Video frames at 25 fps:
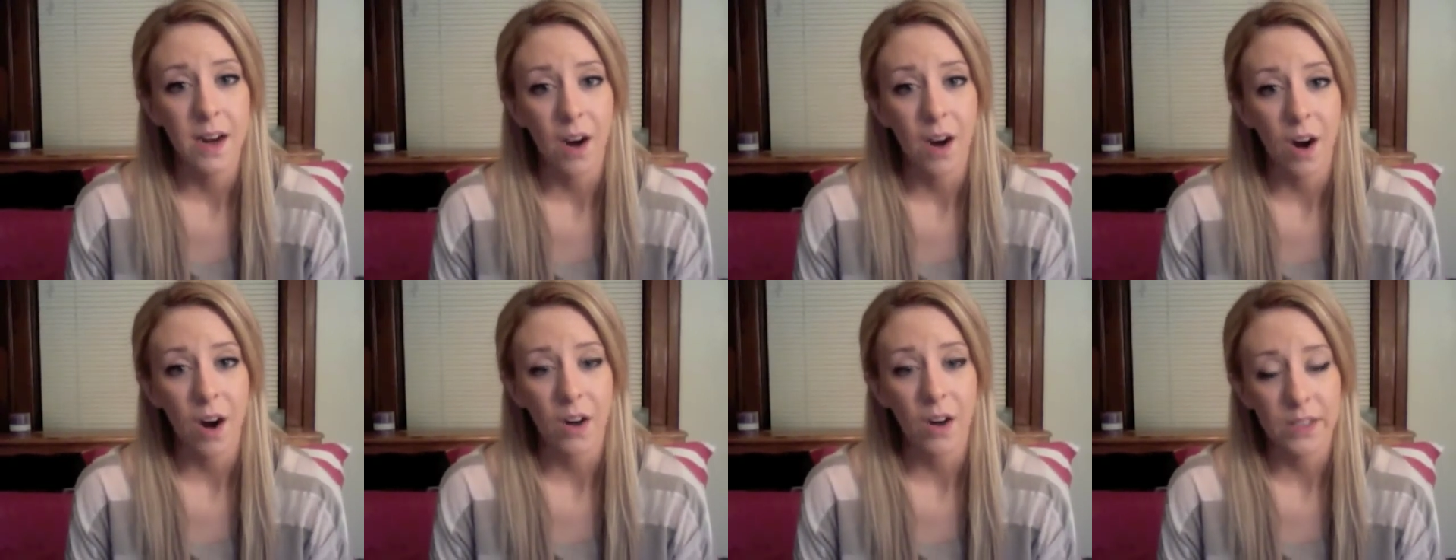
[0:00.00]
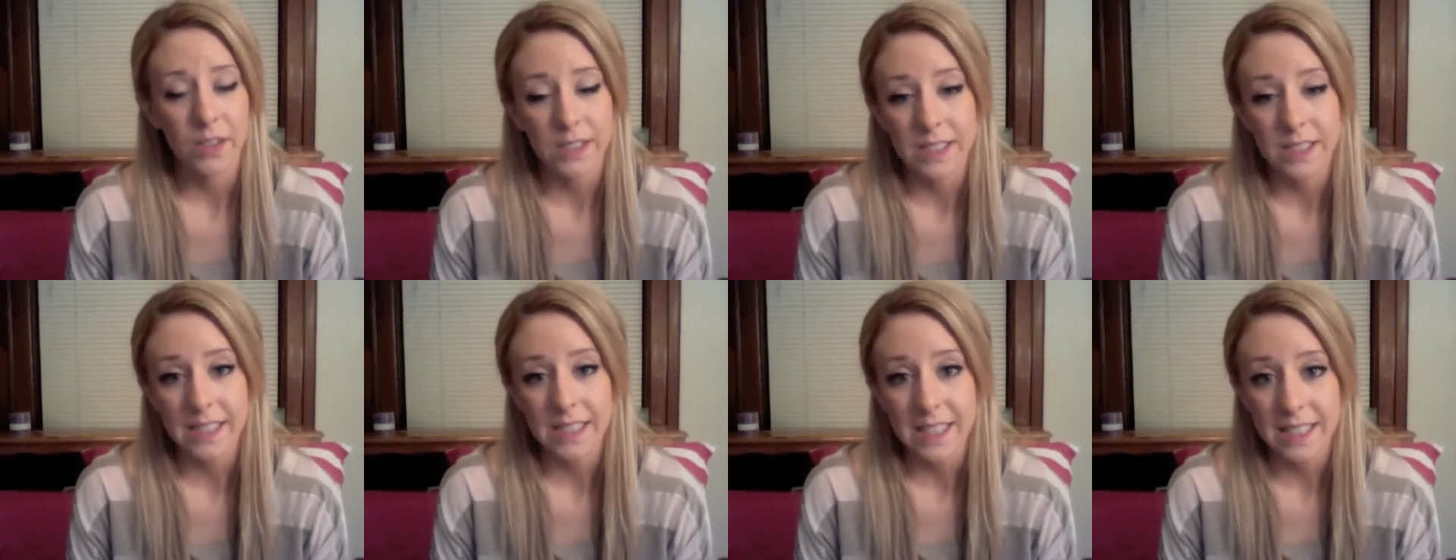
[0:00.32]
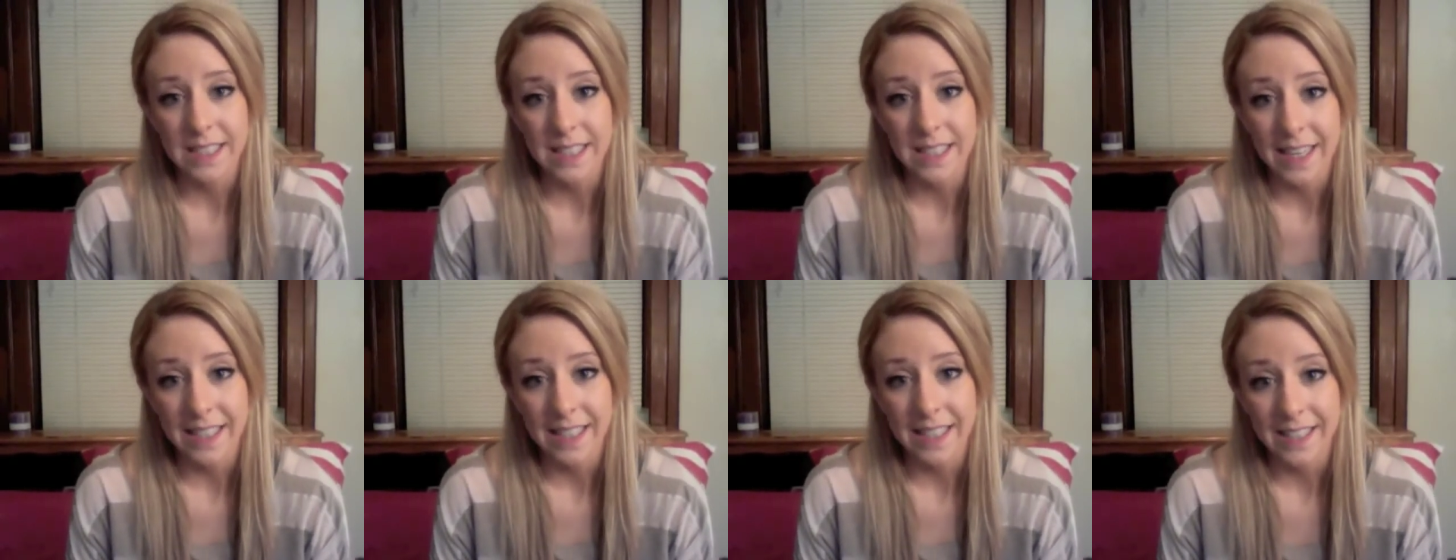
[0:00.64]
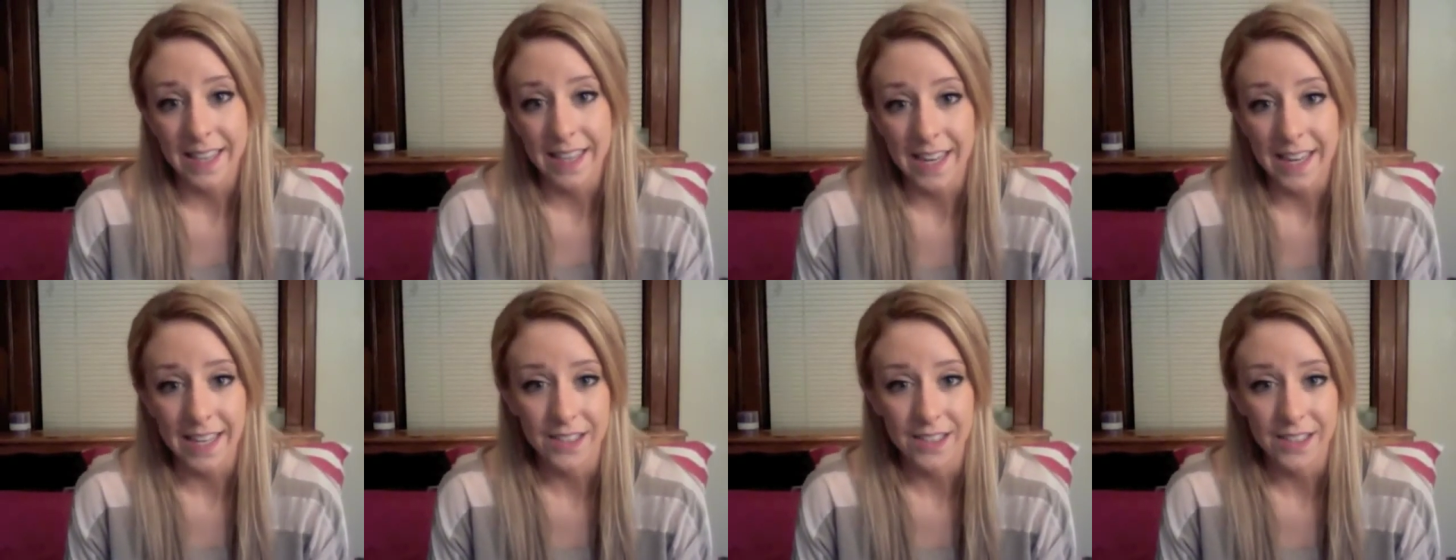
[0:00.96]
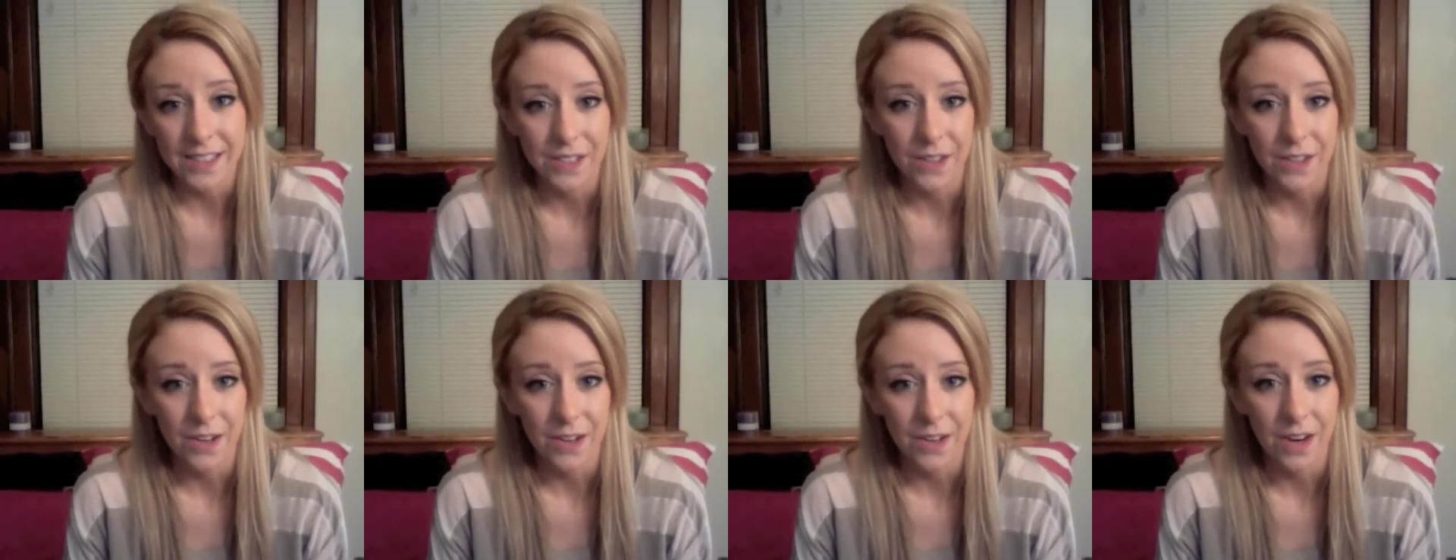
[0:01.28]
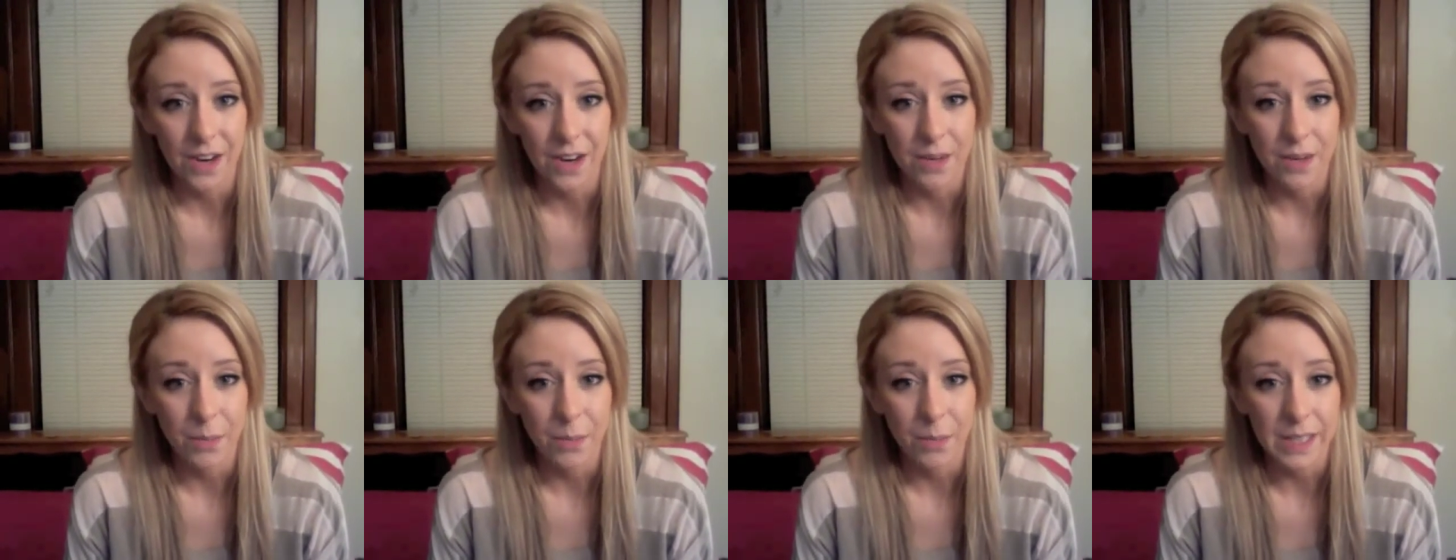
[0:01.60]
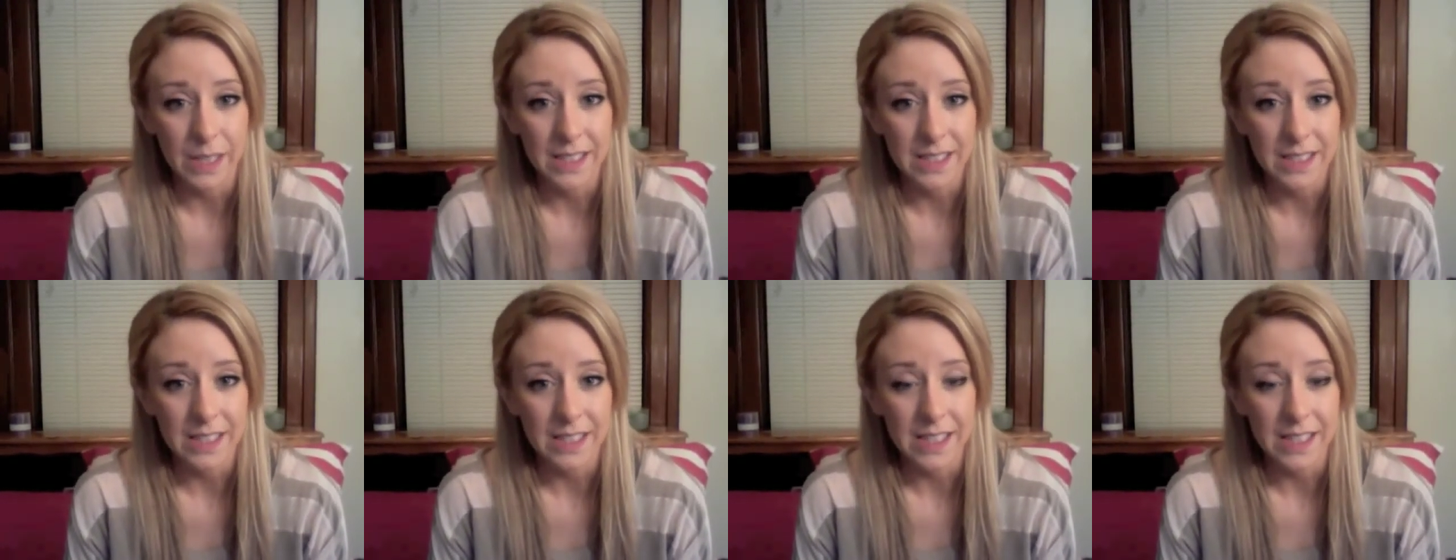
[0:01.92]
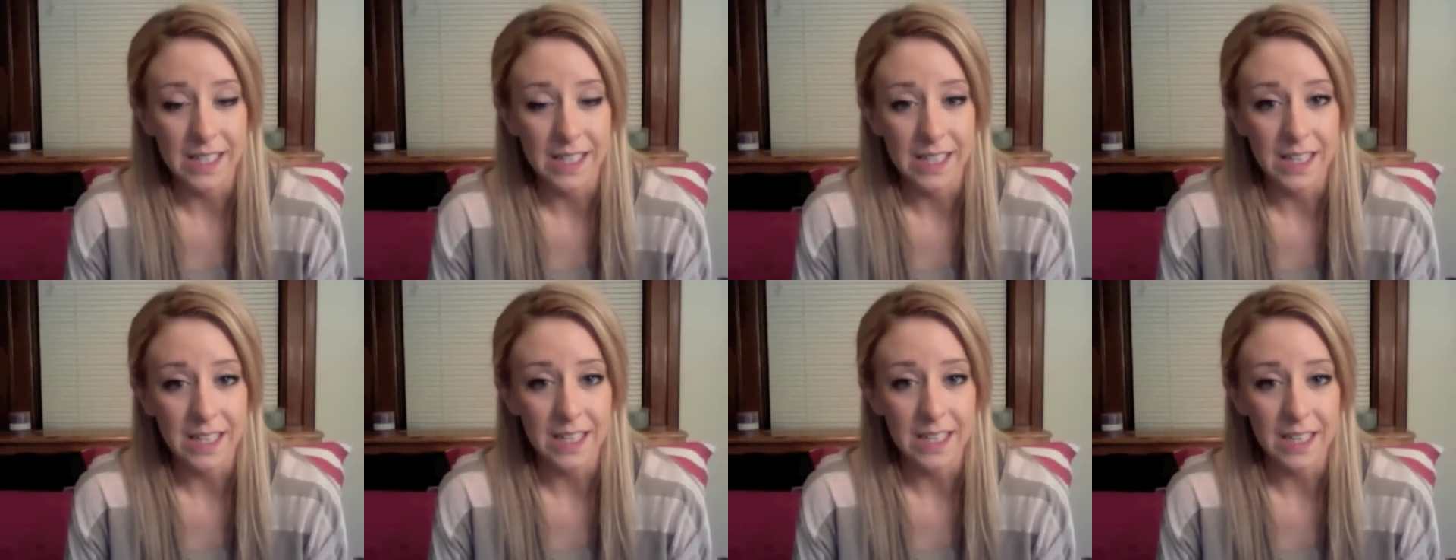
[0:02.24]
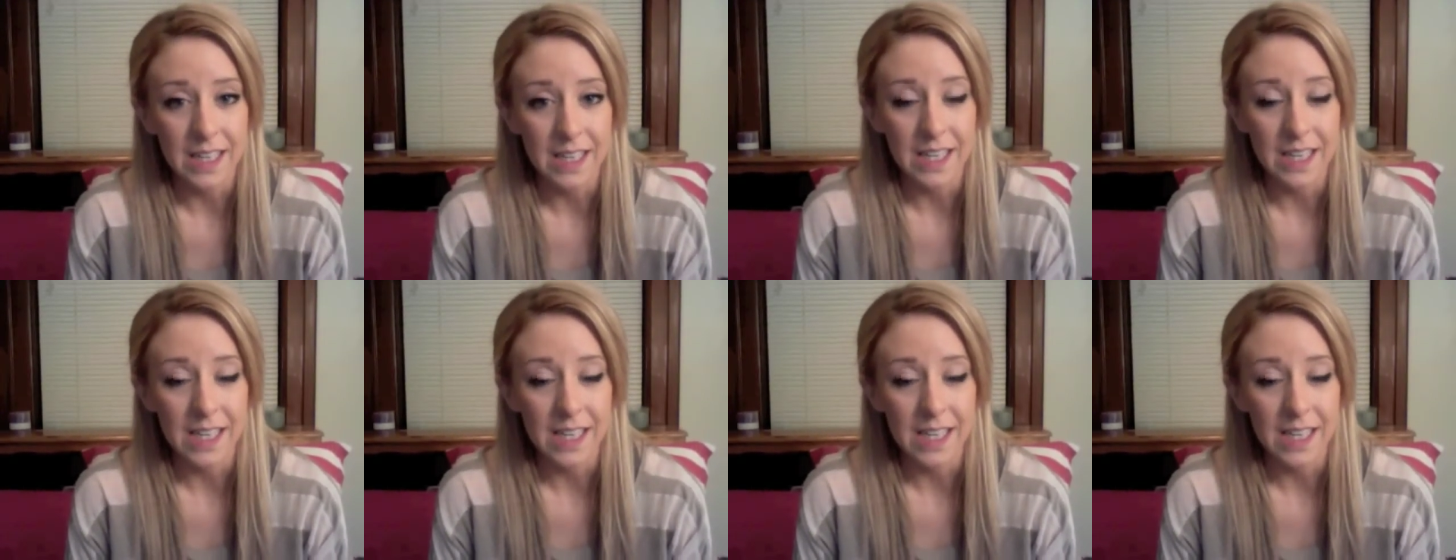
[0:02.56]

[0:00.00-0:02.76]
heart disease and cancer and obesity